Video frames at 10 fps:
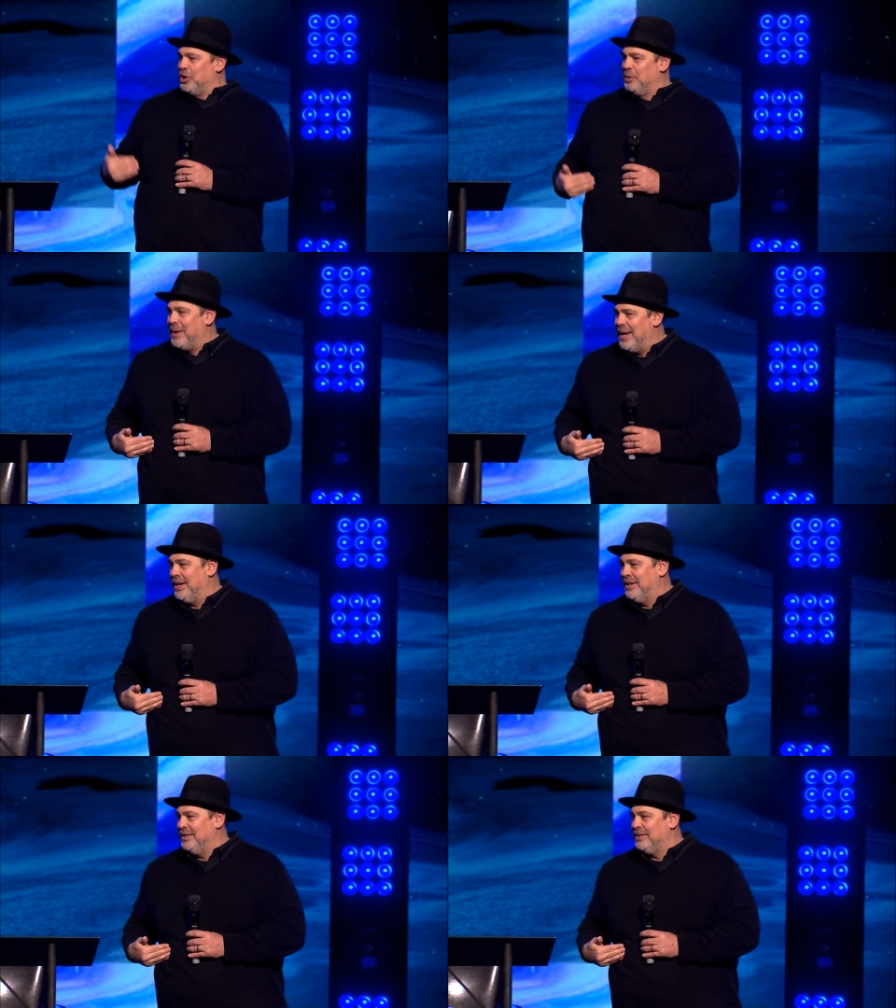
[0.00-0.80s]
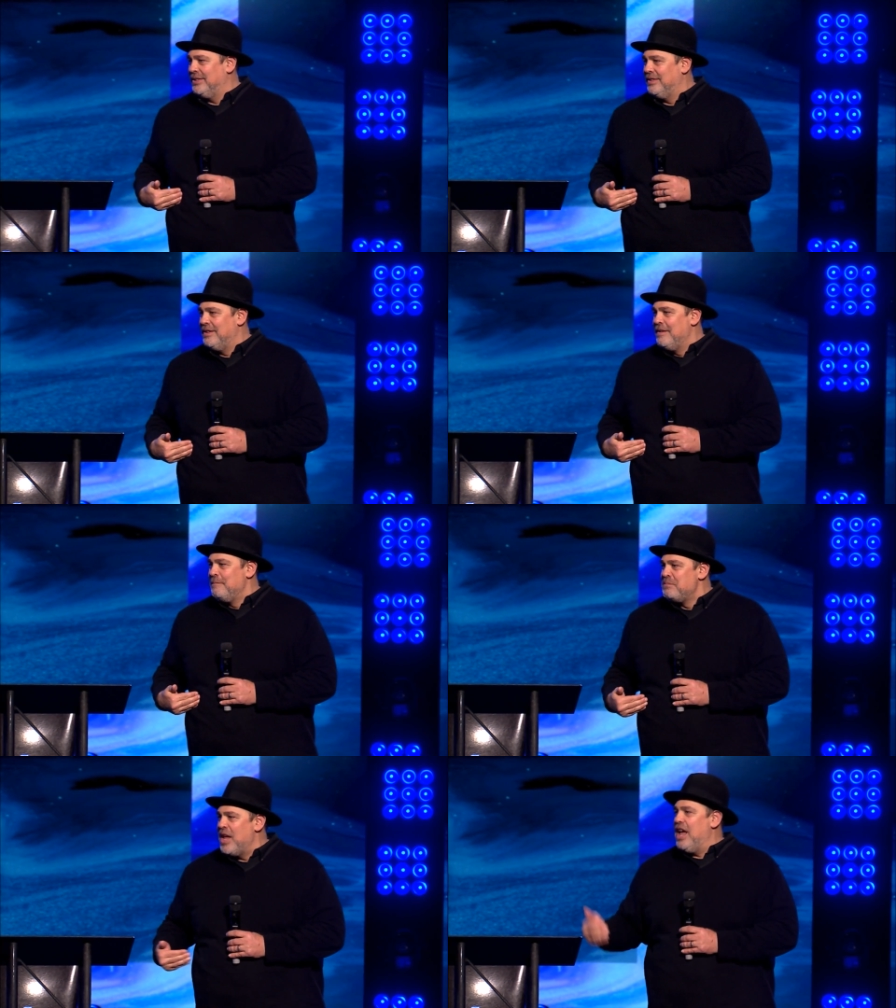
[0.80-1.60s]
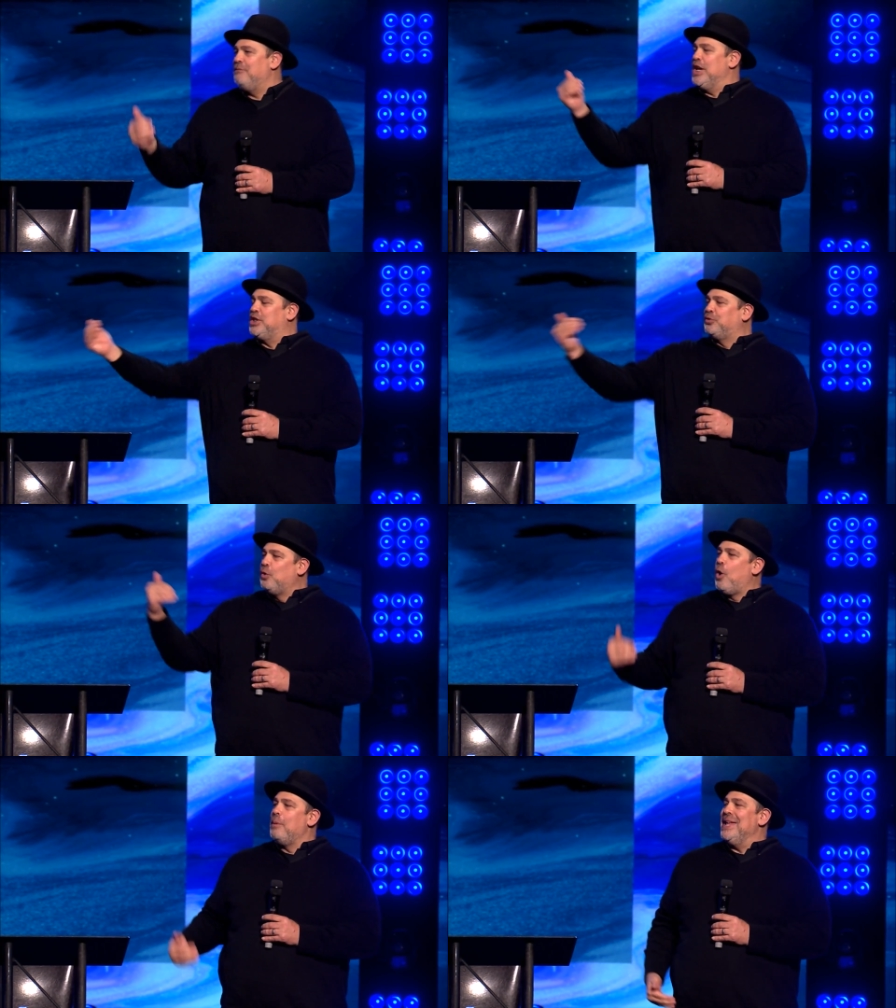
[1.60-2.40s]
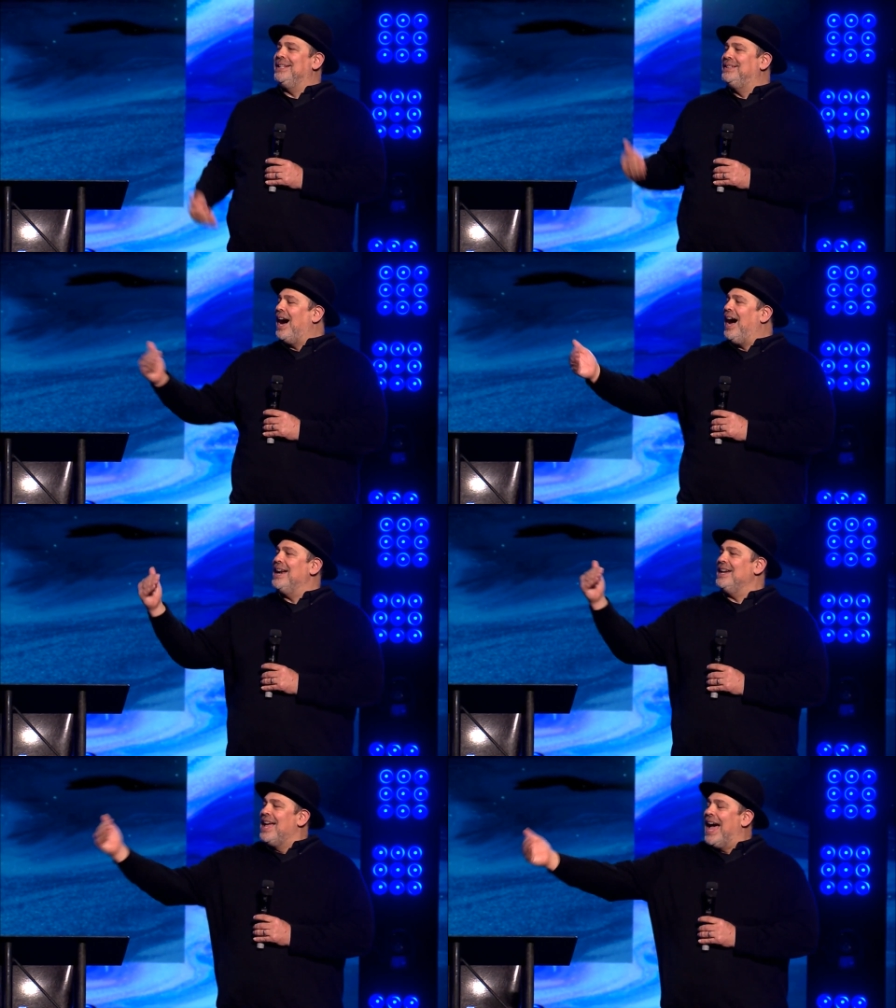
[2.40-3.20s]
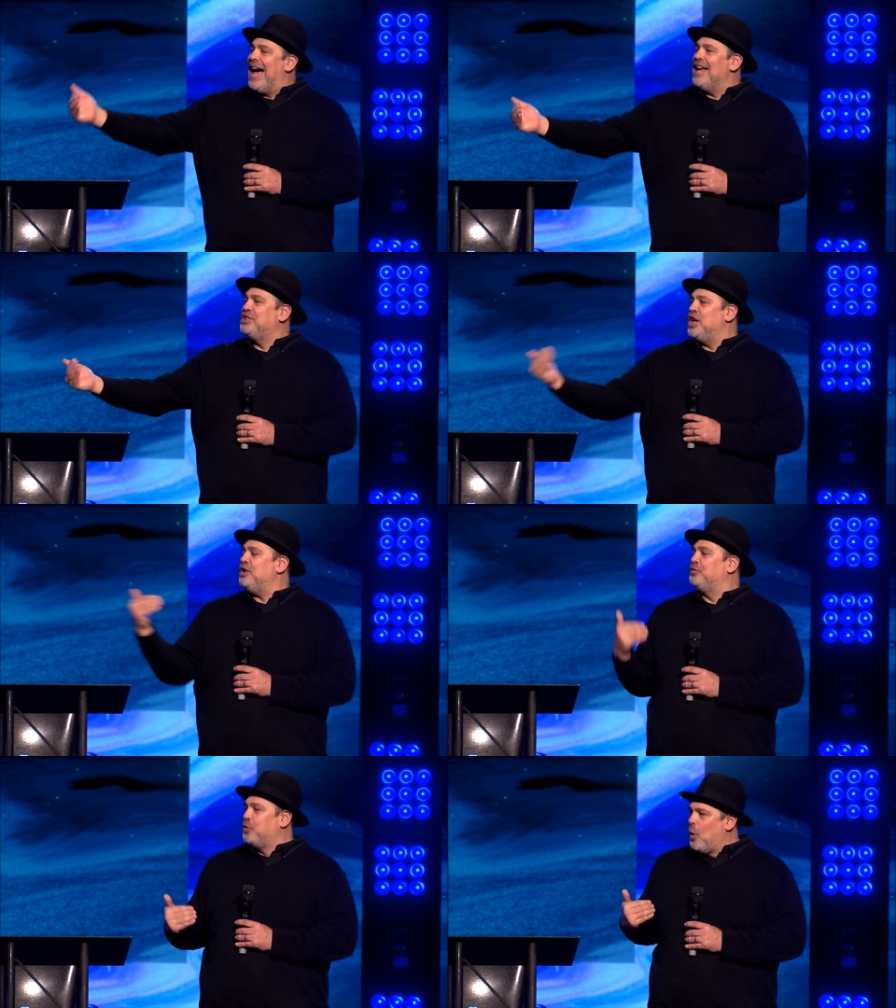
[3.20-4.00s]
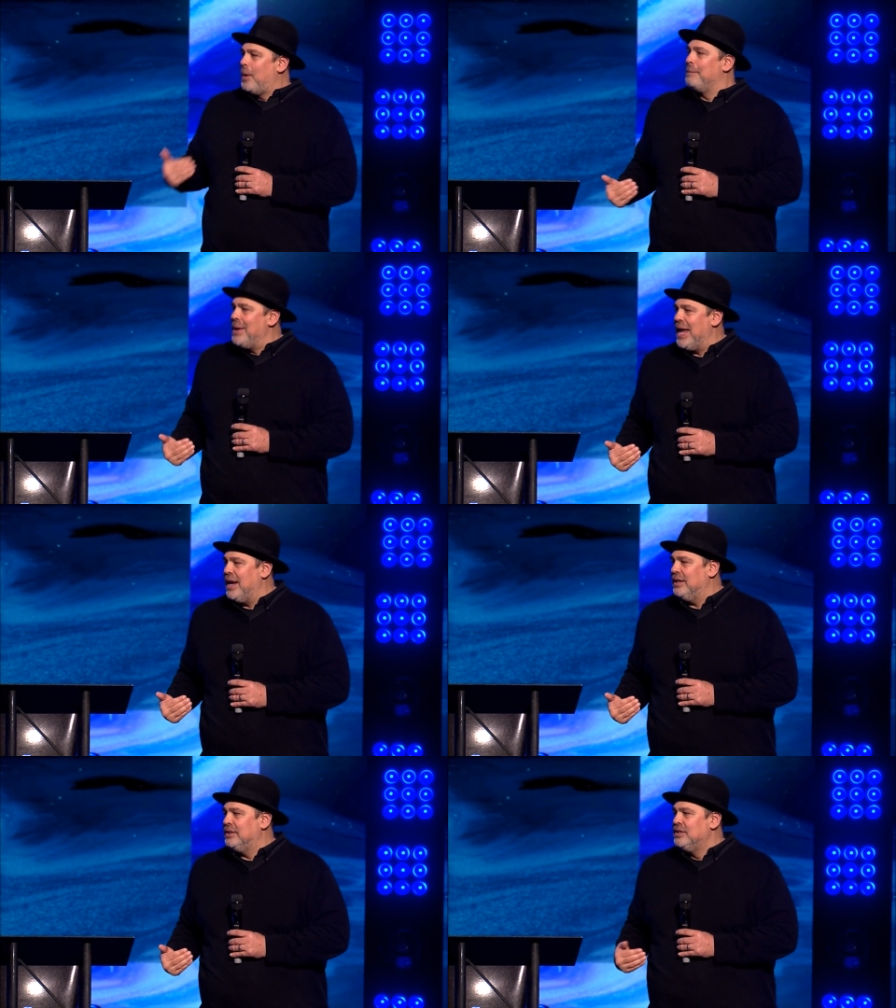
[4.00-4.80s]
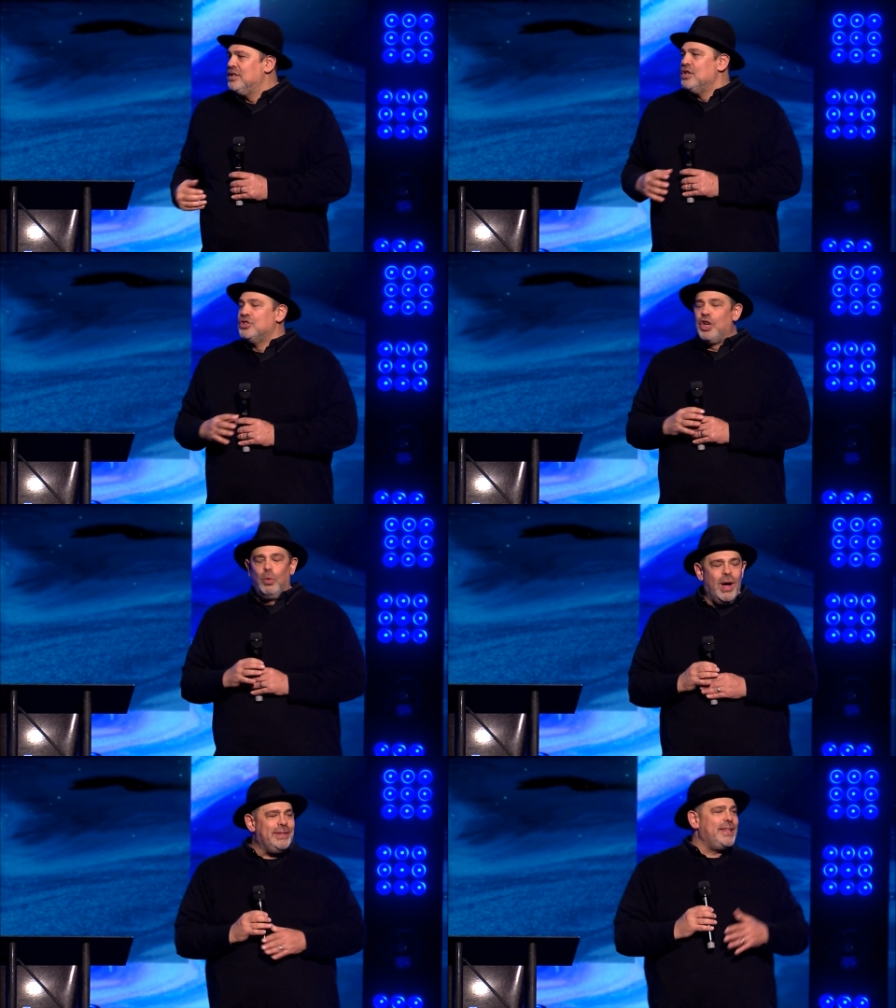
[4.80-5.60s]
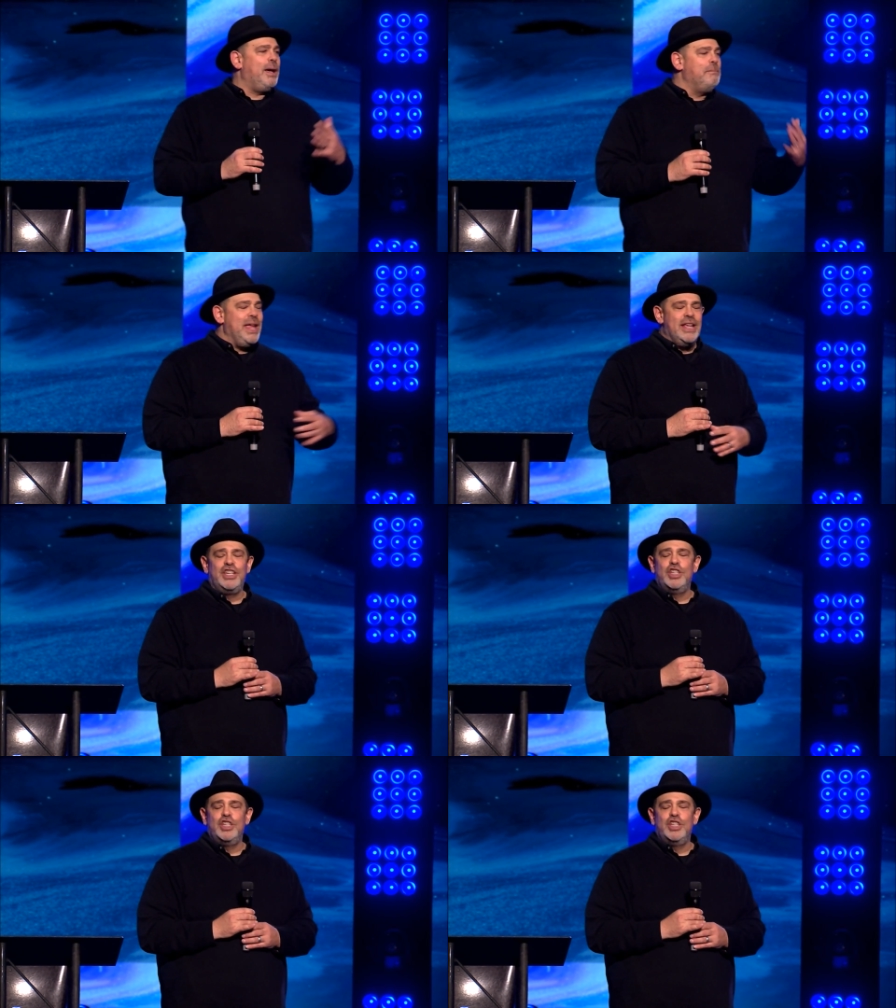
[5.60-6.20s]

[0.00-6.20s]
to me. If it's for me, God has it for me. So, what that means